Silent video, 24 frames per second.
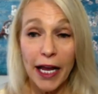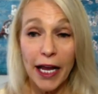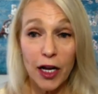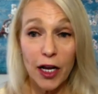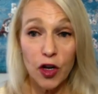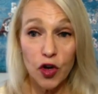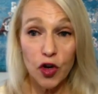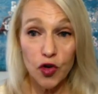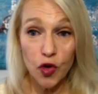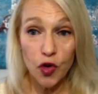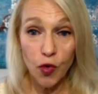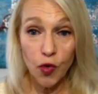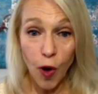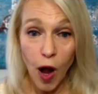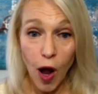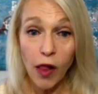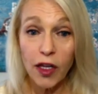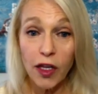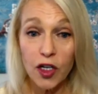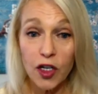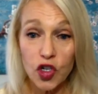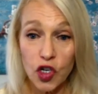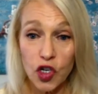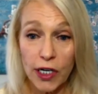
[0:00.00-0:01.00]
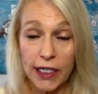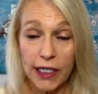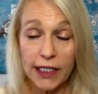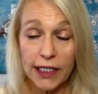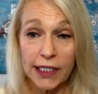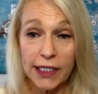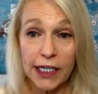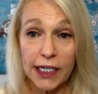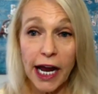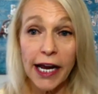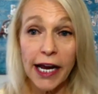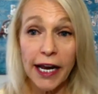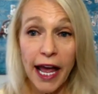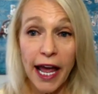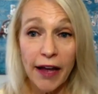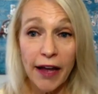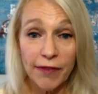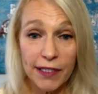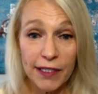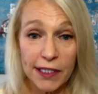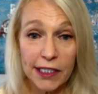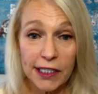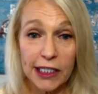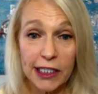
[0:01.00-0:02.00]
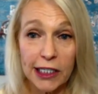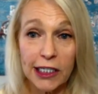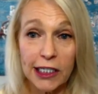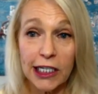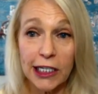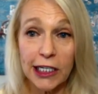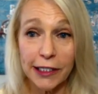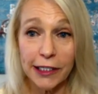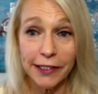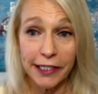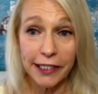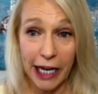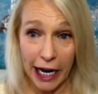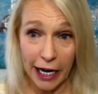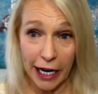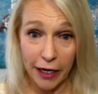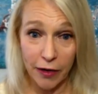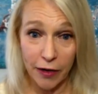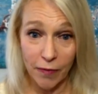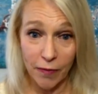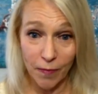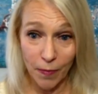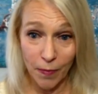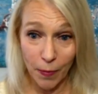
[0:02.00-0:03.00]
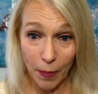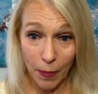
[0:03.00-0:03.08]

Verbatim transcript: a neurologist and have a CT scan